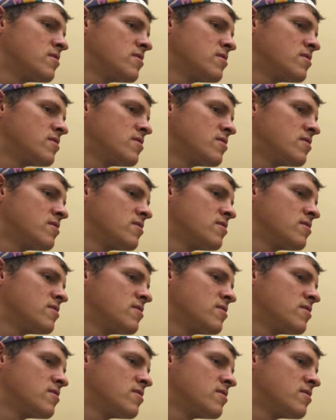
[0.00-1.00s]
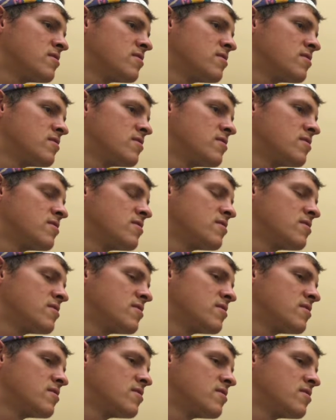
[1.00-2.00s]

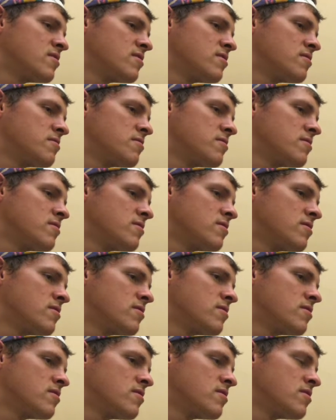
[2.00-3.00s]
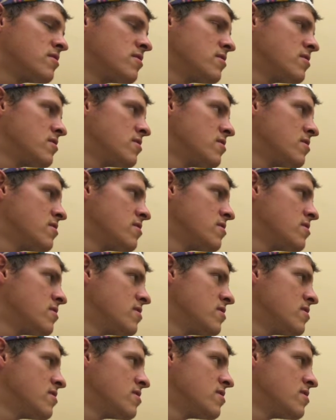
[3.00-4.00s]

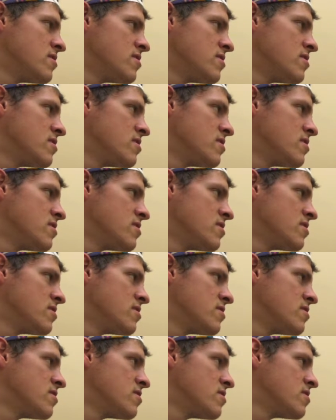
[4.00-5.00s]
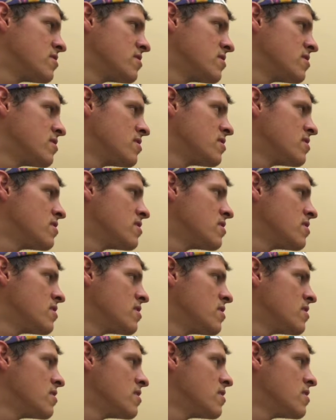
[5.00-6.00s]

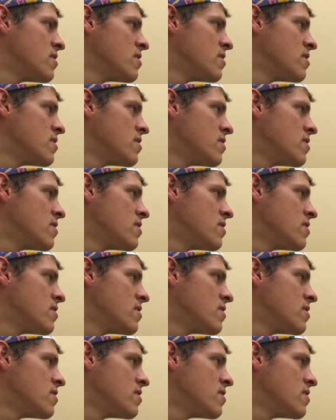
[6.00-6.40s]
The person shown says nothing.